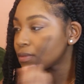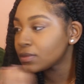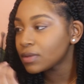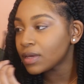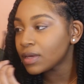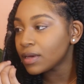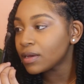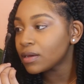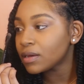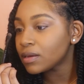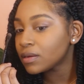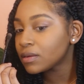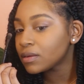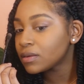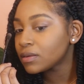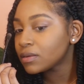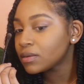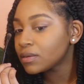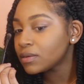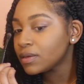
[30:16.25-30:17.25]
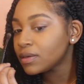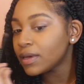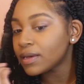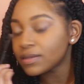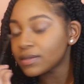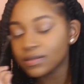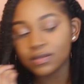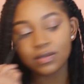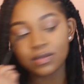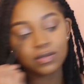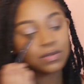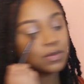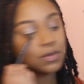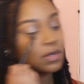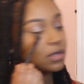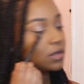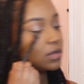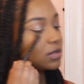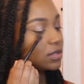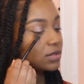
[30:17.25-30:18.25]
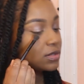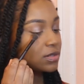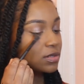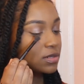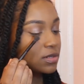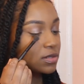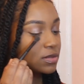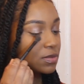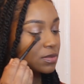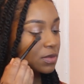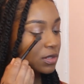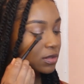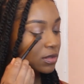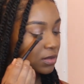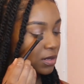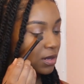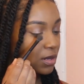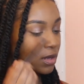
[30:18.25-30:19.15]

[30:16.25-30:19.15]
Yeah, yes, this one, it's this one.